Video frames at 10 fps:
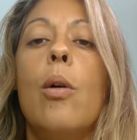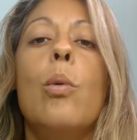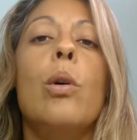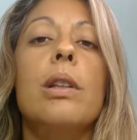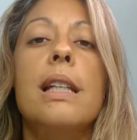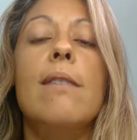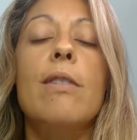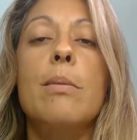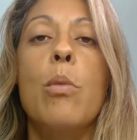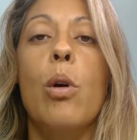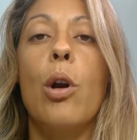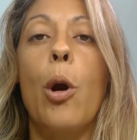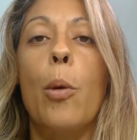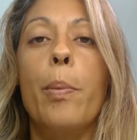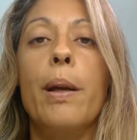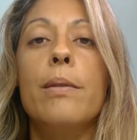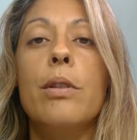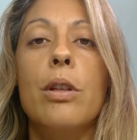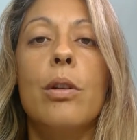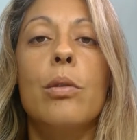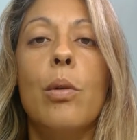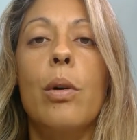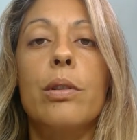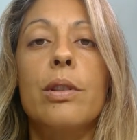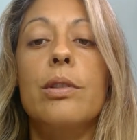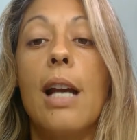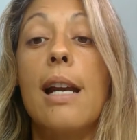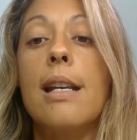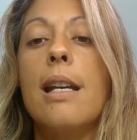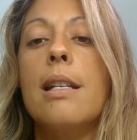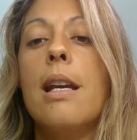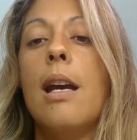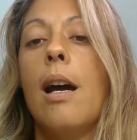leave it more open, or tighten it.